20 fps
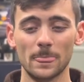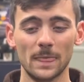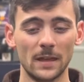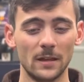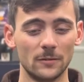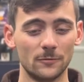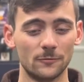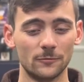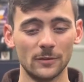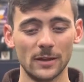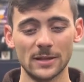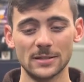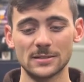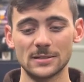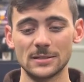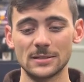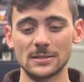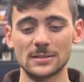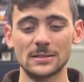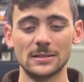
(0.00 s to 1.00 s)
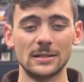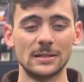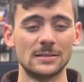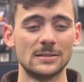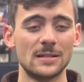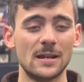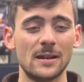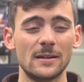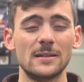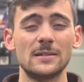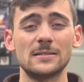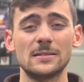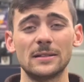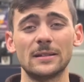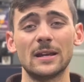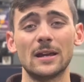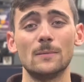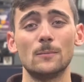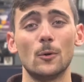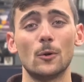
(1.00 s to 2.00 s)
It flexes, it's not easy
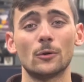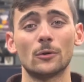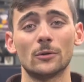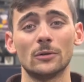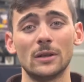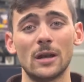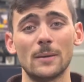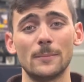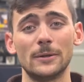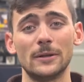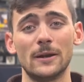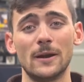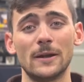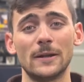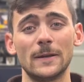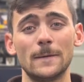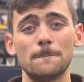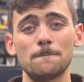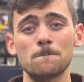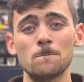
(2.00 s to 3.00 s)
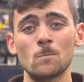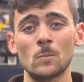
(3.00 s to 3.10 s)
to get motor alignment on it.